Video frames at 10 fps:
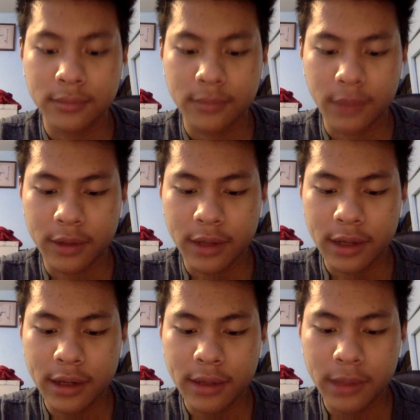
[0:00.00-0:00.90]
And
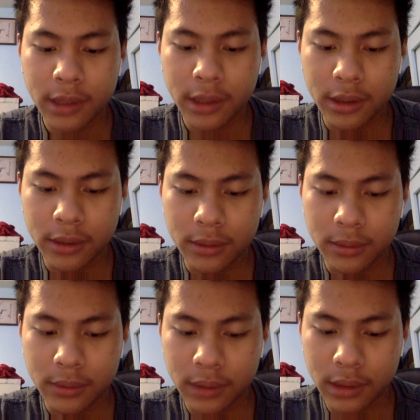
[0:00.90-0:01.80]
then I'm going to go
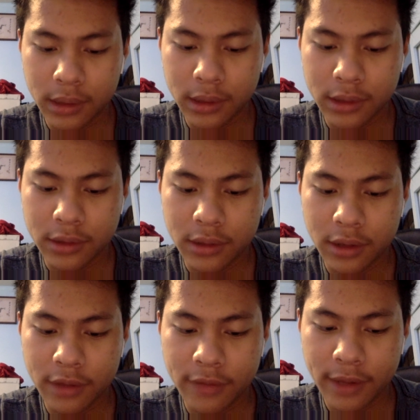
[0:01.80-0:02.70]
into the
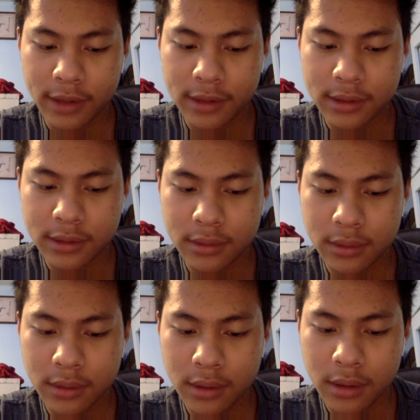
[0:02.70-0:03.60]
effects.
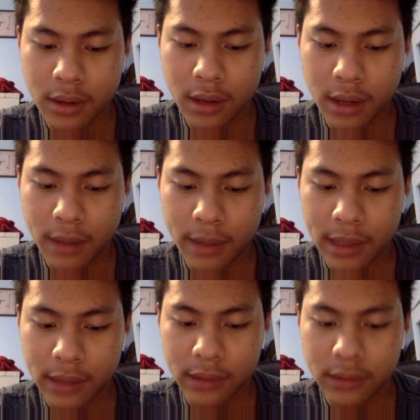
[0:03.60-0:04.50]
I'm going to
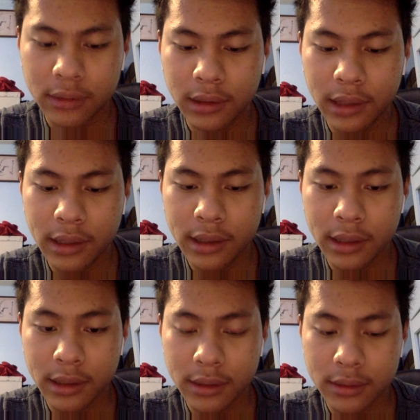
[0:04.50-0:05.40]
add a little clarity,